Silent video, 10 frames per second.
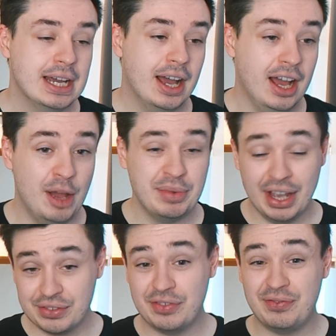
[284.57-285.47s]
Um, you
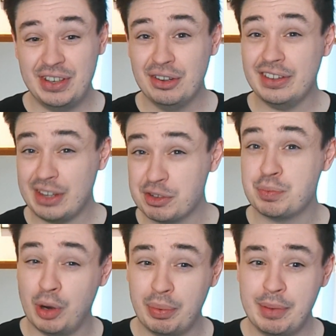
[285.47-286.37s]
have to feel like that was
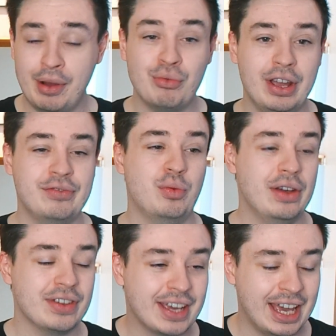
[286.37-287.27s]
probably about right for where
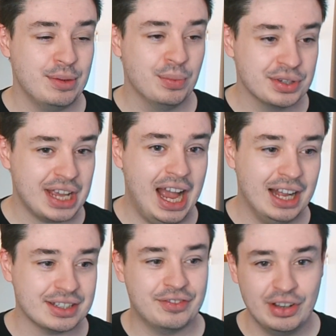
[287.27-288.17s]
the game was
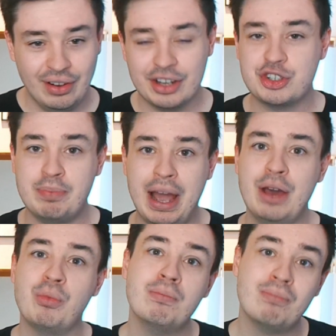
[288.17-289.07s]
at. I feel like
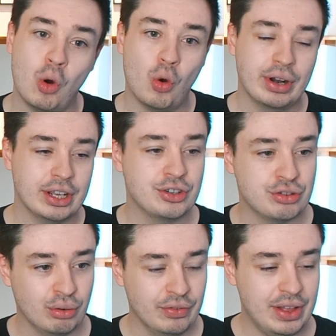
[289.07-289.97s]
Japan were more in
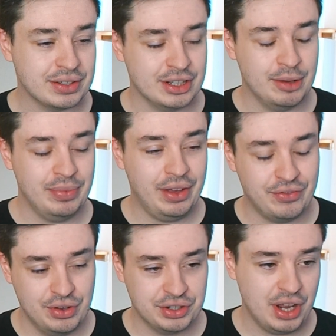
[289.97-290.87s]
control of that, um, that
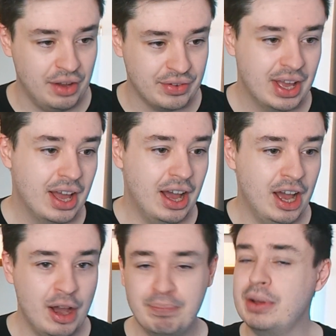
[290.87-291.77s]
first half,
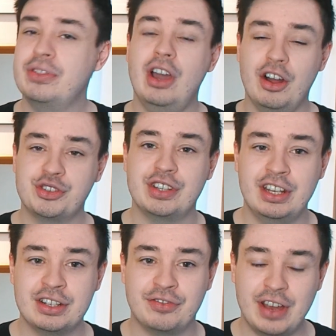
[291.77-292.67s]
um, but the
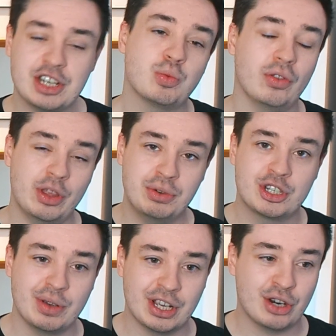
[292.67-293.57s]
Argentinian defence, what they were
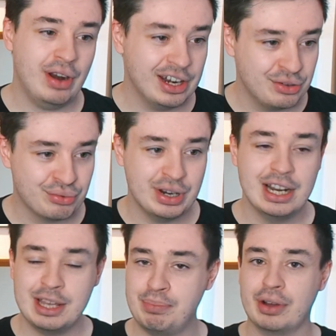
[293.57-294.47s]
doing correctly,
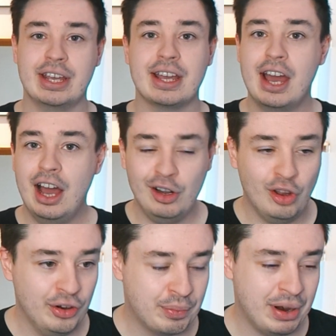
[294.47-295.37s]
really putting a
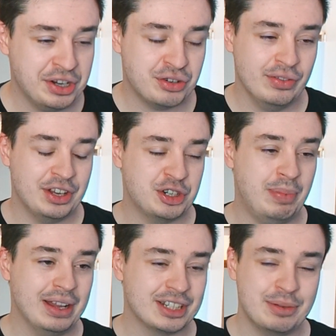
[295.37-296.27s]
lot of pressure on that
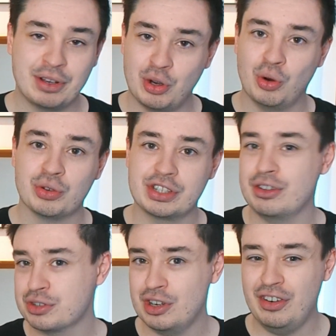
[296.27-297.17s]
Japan team and causing and there
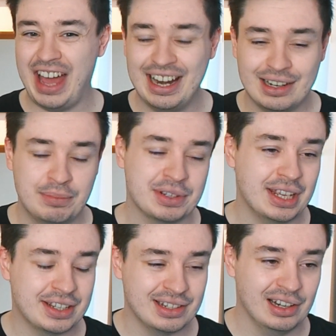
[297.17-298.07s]
was a lot of handling
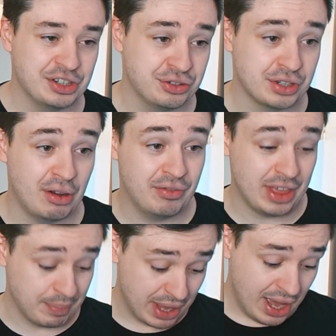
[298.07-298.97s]
mistakes and little issues going for
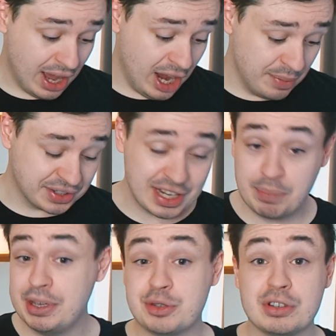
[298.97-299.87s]
them. Um, the set
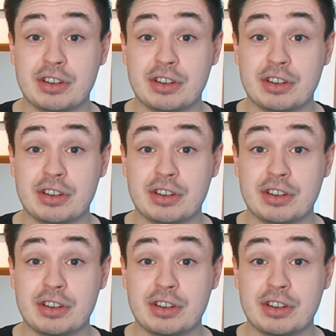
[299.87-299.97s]
piece was